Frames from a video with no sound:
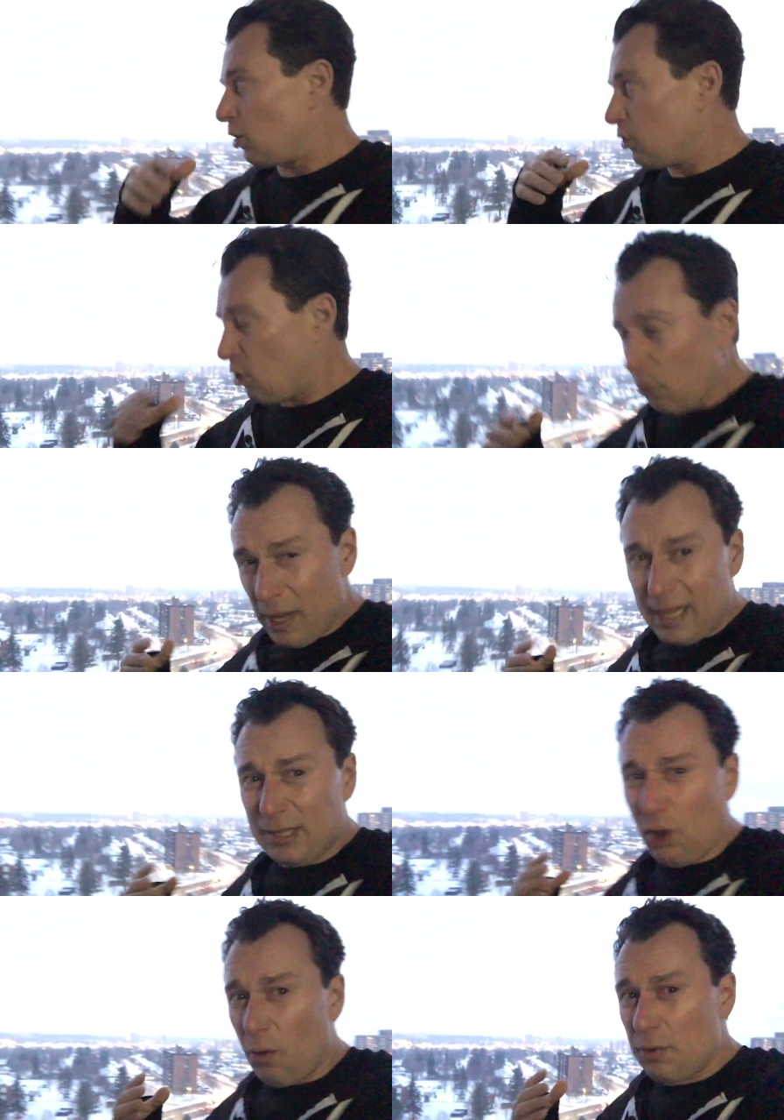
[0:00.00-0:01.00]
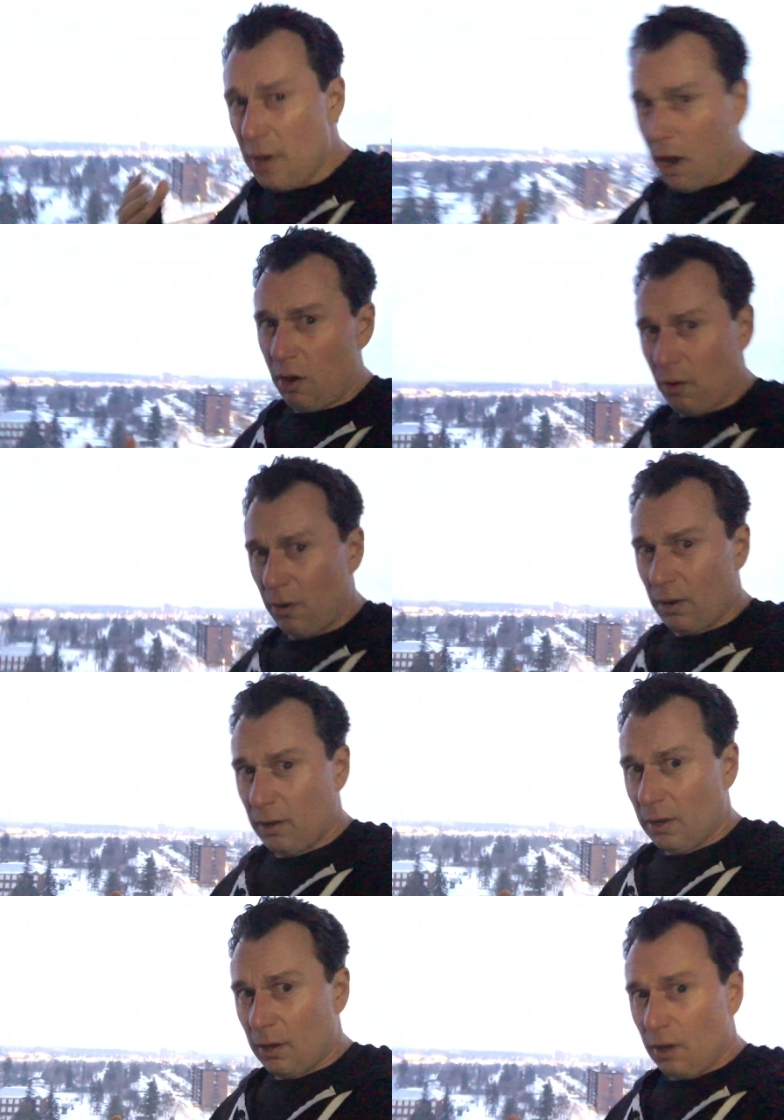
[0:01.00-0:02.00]
You really don't know
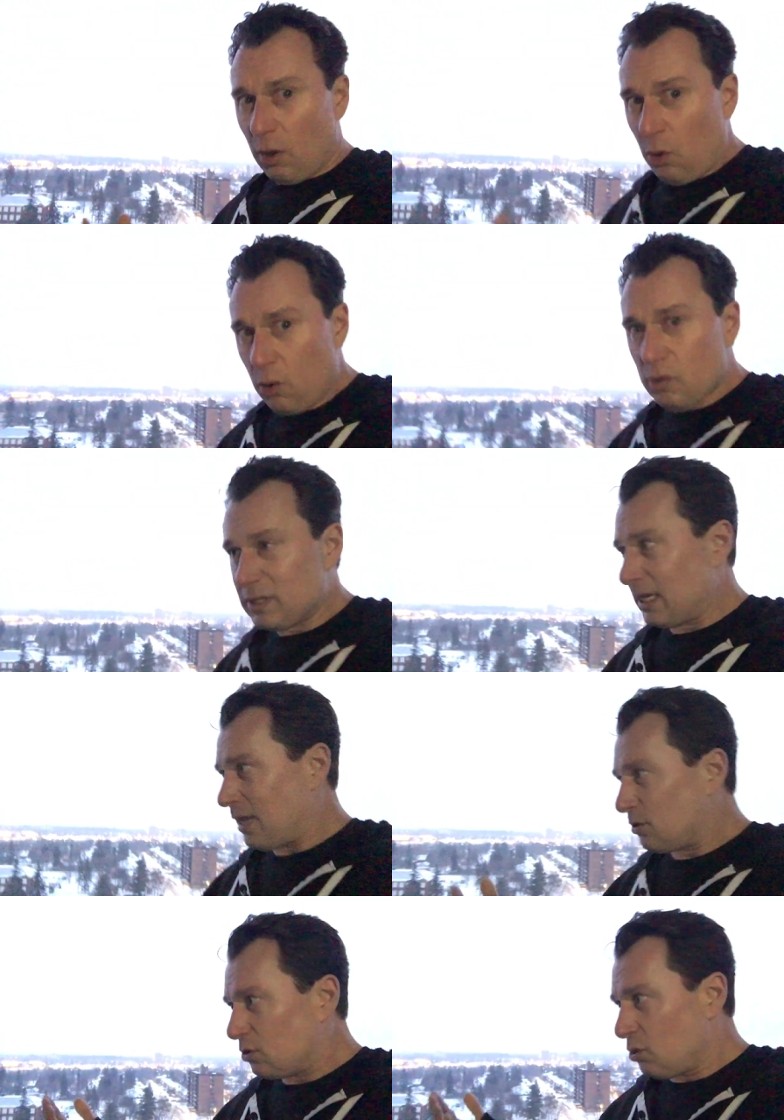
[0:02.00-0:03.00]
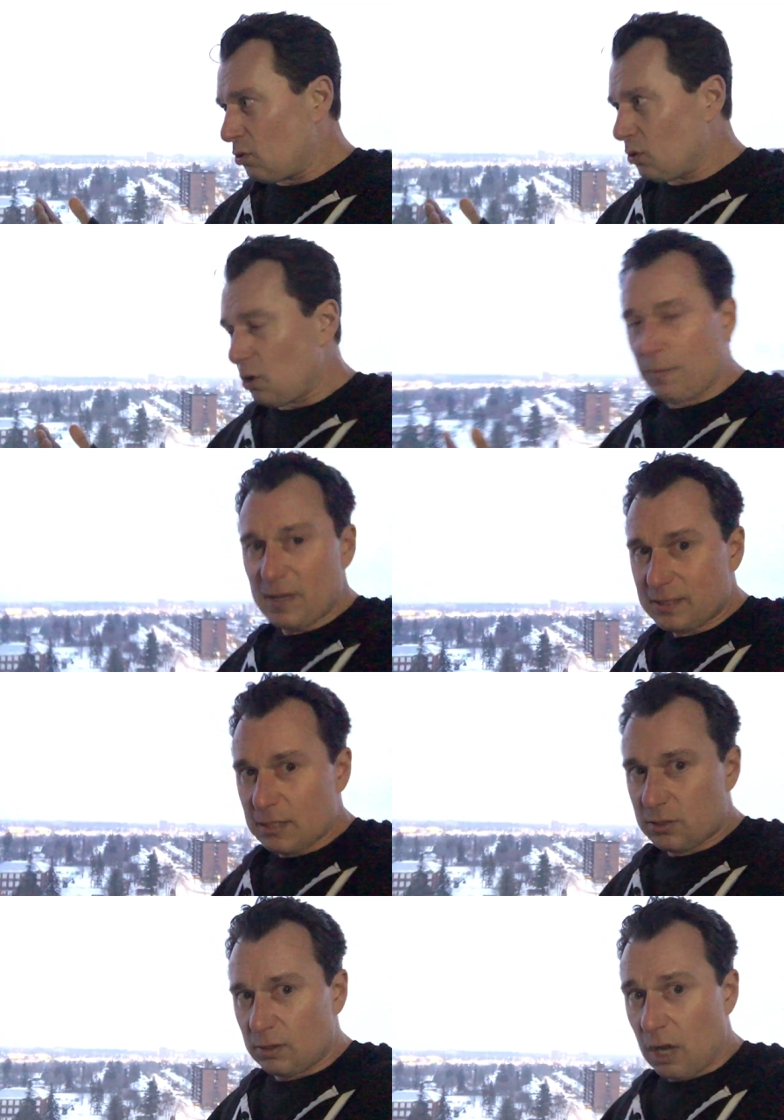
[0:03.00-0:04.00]
who's into your
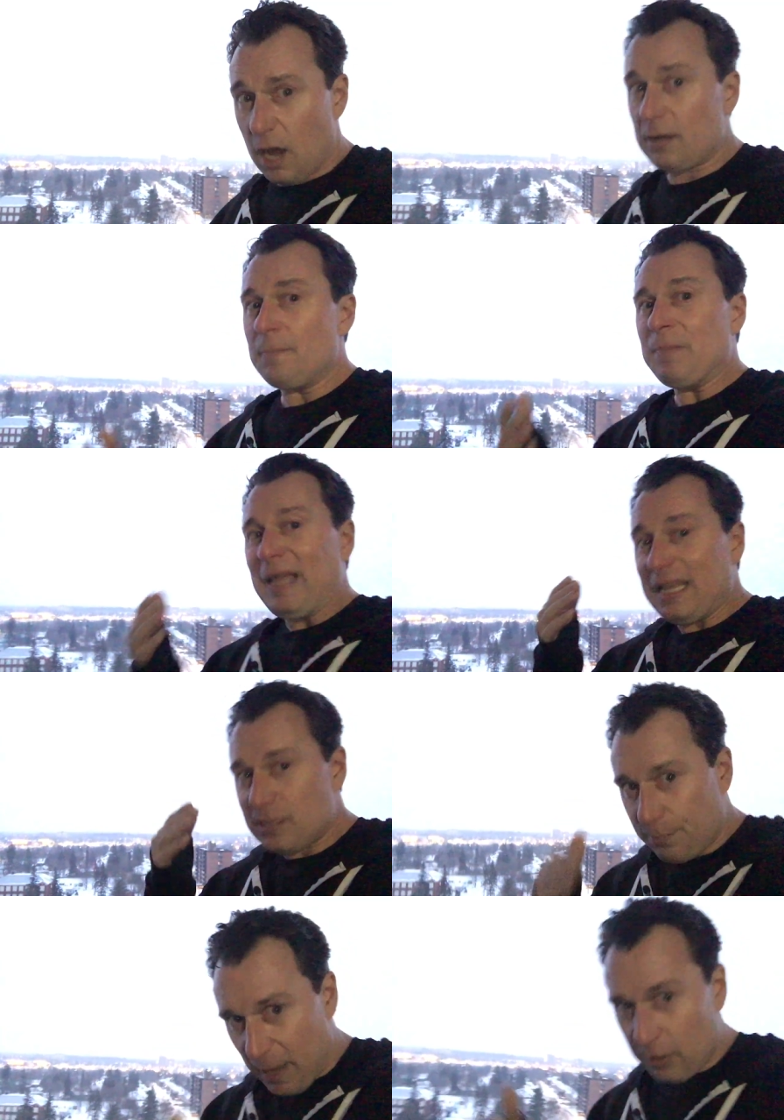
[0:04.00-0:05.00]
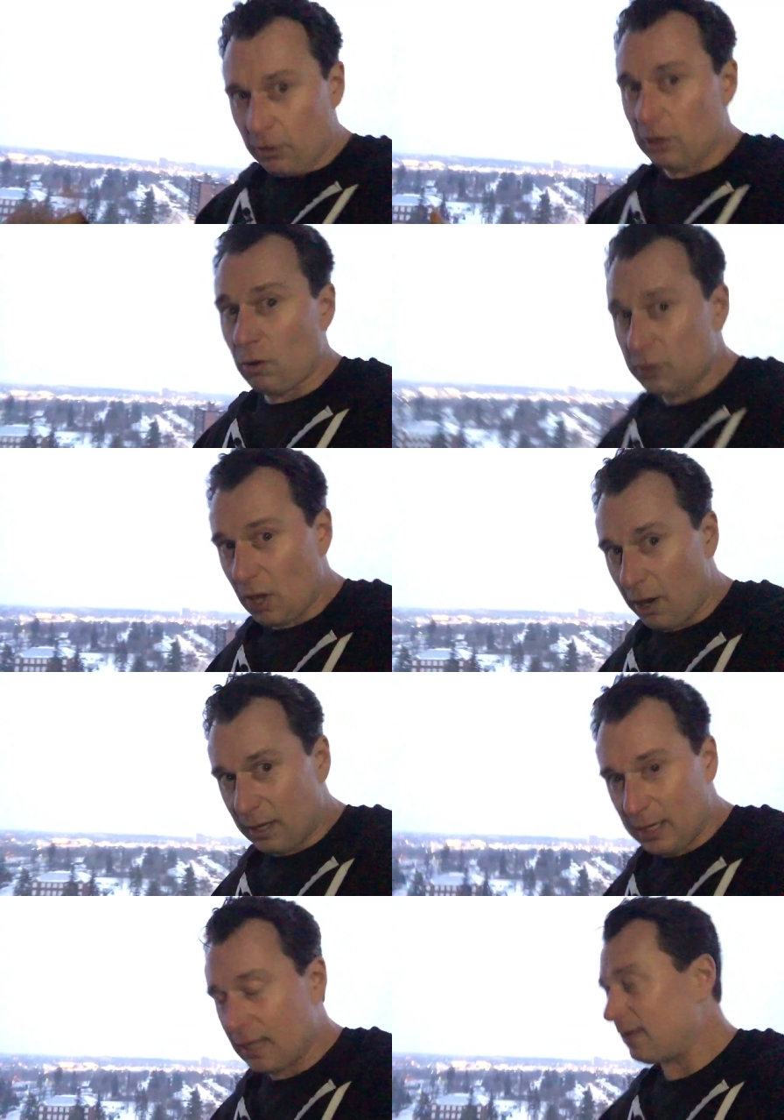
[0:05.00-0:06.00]
business or not. It's better to go
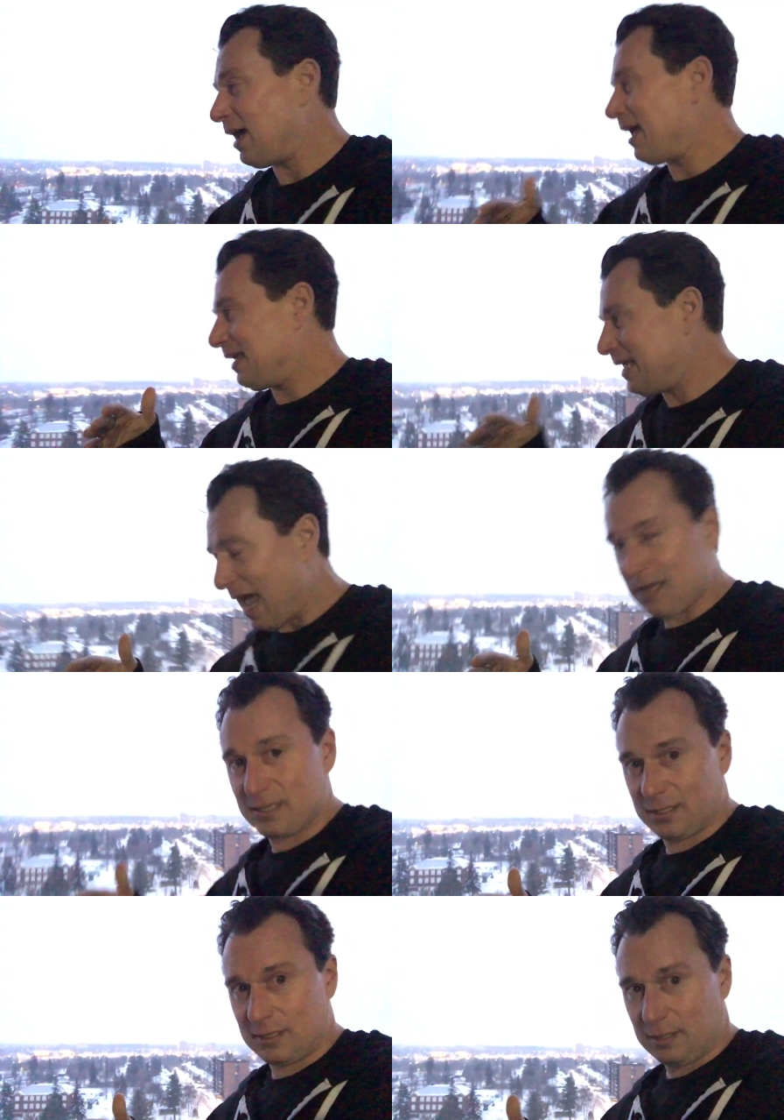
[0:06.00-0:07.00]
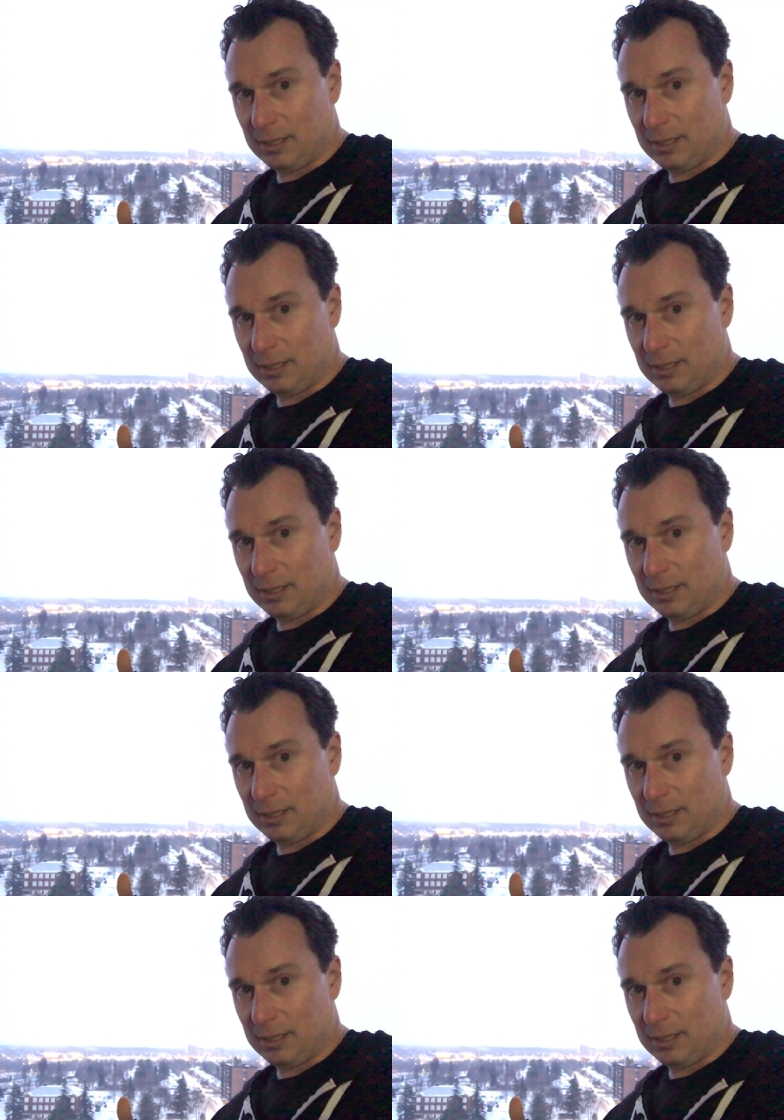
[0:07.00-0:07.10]
targeted, yes.